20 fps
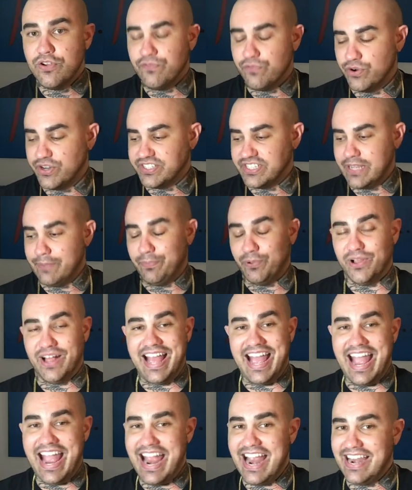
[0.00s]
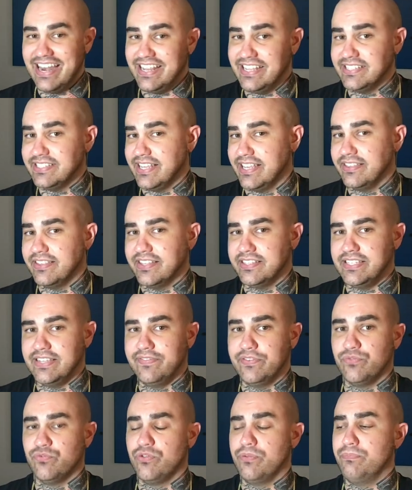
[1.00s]
For example, any scent that's
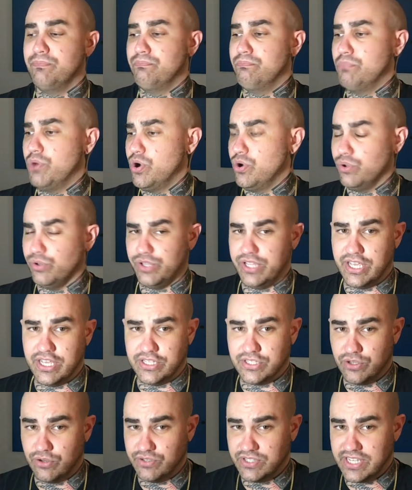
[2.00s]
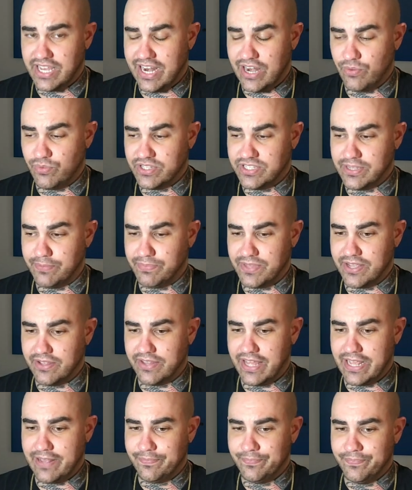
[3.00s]
even remotely associated with something
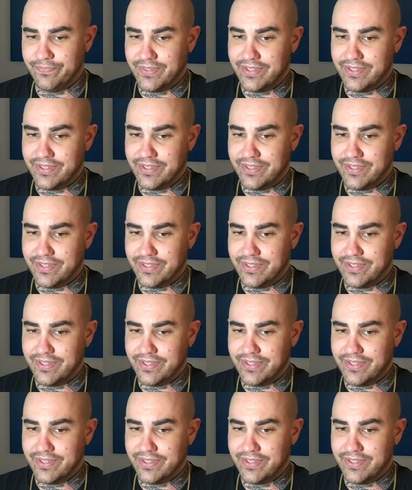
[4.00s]
like